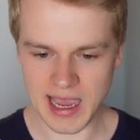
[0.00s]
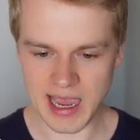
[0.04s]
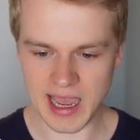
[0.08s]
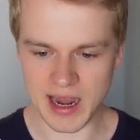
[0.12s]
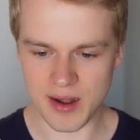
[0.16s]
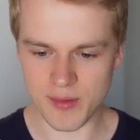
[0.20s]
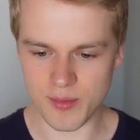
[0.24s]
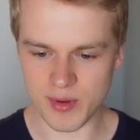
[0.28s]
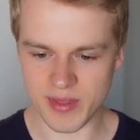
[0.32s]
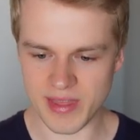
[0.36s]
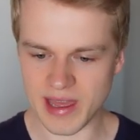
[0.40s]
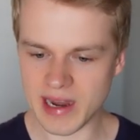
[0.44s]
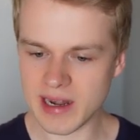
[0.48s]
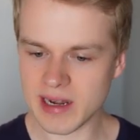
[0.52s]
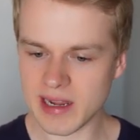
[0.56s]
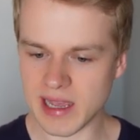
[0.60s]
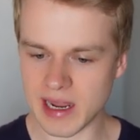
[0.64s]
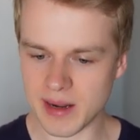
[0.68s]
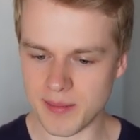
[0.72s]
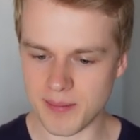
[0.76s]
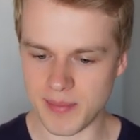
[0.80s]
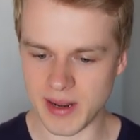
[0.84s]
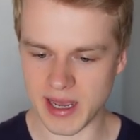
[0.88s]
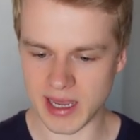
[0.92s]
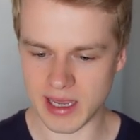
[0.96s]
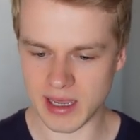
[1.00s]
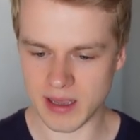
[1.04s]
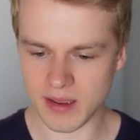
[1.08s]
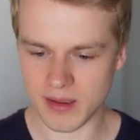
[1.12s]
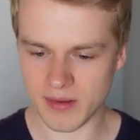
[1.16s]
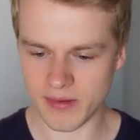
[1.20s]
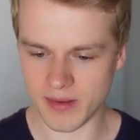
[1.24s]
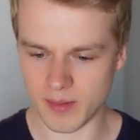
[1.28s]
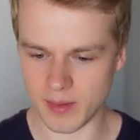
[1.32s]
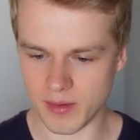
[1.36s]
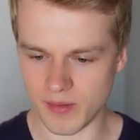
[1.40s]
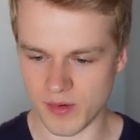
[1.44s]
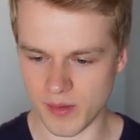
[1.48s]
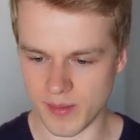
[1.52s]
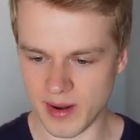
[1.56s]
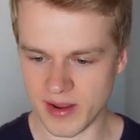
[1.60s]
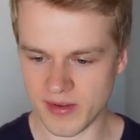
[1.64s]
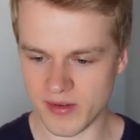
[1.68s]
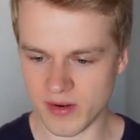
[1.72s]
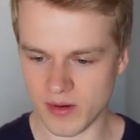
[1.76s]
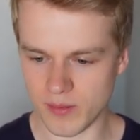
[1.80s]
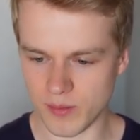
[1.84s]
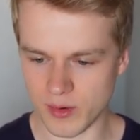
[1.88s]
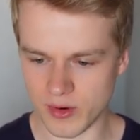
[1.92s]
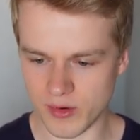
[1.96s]
And we then get back some
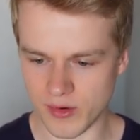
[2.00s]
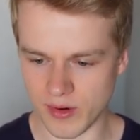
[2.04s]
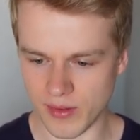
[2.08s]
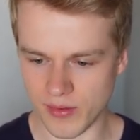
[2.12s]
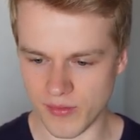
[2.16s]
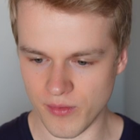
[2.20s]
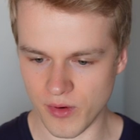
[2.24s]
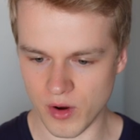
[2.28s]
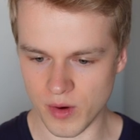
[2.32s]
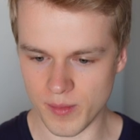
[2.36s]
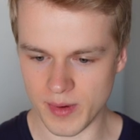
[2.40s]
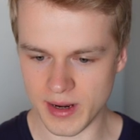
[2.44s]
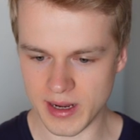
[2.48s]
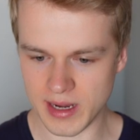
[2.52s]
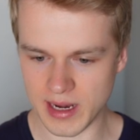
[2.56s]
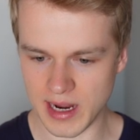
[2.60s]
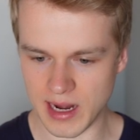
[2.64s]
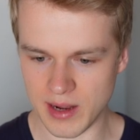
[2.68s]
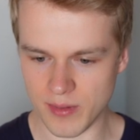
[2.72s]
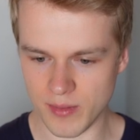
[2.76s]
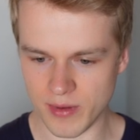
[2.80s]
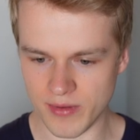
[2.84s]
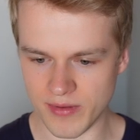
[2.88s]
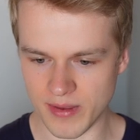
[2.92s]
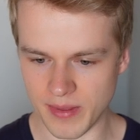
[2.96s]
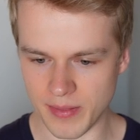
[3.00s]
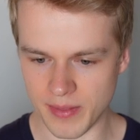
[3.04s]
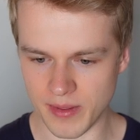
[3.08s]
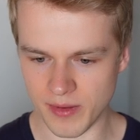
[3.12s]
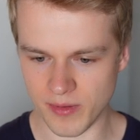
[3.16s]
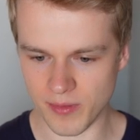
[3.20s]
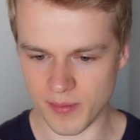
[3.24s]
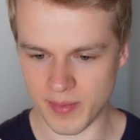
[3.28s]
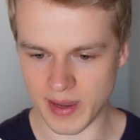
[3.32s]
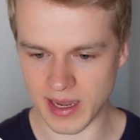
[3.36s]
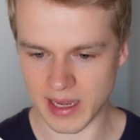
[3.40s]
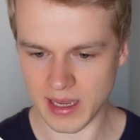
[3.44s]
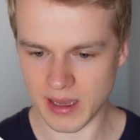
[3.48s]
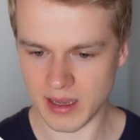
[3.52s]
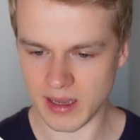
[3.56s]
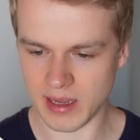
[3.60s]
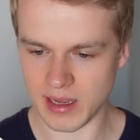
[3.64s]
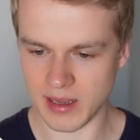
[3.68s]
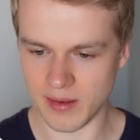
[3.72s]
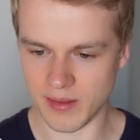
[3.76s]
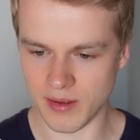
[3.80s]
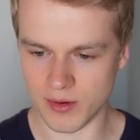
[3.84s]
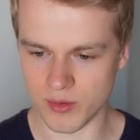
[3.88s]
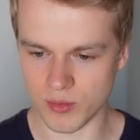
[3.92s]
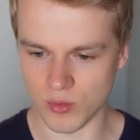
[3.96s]
information, we transform it, and we send this back
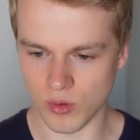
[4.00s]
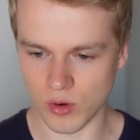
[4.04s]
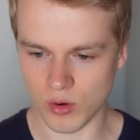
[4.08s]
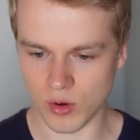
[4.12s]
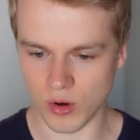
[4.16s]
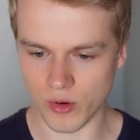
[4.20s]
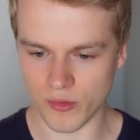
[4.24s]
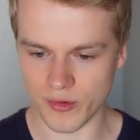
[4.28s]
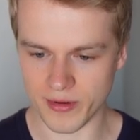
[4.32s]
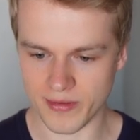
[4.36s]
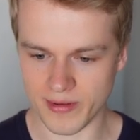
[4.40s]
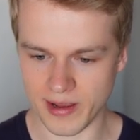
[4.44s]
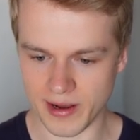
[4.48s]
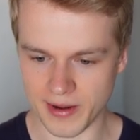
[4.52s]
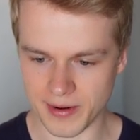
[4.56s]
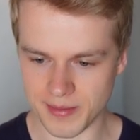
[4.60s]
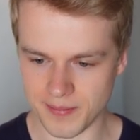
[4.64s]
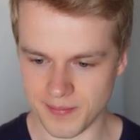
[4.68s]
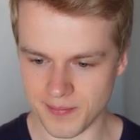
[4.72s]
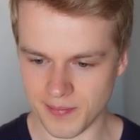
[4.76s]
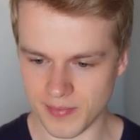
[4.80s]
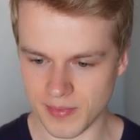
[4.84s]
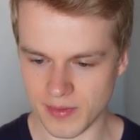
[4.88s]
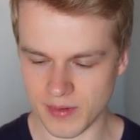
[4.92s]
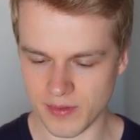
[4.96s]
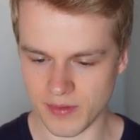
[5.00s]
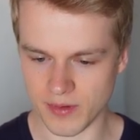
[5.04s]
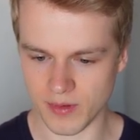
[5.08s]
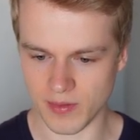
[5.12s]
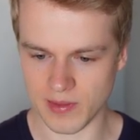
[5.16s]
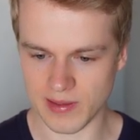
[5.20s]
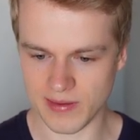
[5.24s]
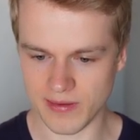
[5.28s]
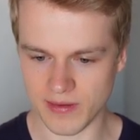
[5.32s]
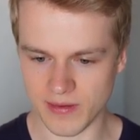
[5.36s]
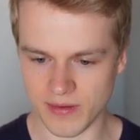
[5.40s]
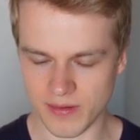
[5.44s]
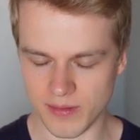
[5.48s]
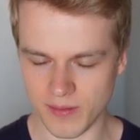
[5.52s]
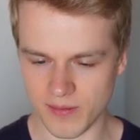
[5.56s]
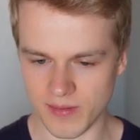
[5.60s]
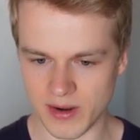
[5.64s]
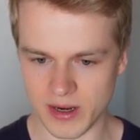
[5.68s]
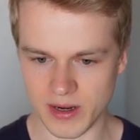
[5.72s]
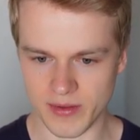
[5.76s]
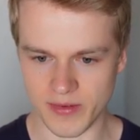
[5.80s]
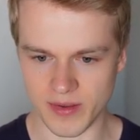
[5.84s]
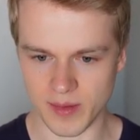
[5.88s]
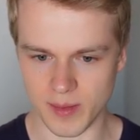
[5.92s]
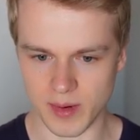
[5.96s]
in the tool call result. So this is
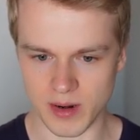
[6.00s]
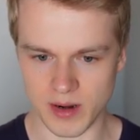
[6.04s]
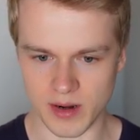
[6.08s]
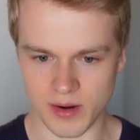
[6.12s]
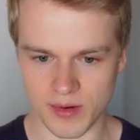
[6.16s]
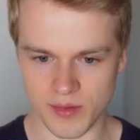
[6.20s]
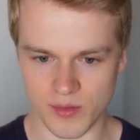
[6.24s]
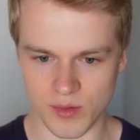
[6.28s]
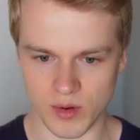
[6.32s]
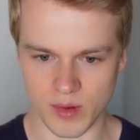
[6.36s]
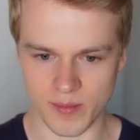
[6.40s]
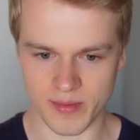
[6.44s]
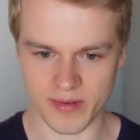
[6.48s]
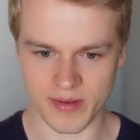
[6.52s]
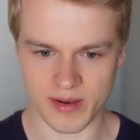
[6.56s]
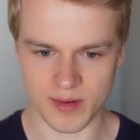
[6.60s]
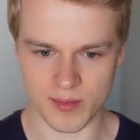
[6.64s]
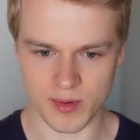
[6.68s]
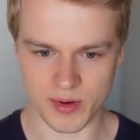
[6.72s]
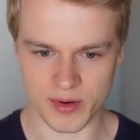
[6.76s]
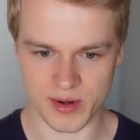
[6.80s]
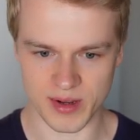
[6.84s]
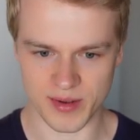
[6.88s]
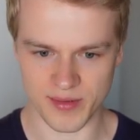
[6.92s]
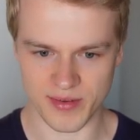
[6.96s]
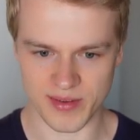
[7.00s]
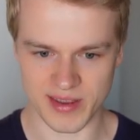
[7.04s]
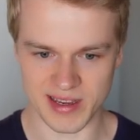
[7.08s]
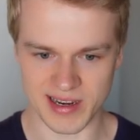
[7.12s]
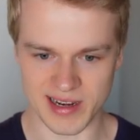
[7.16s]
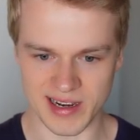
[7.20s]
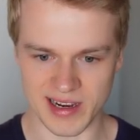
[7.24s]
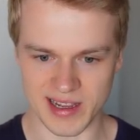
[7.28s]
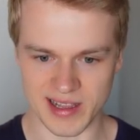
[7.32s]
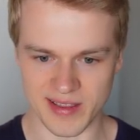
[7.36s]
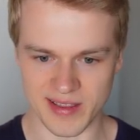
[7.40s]
very similar to obviously what you have seen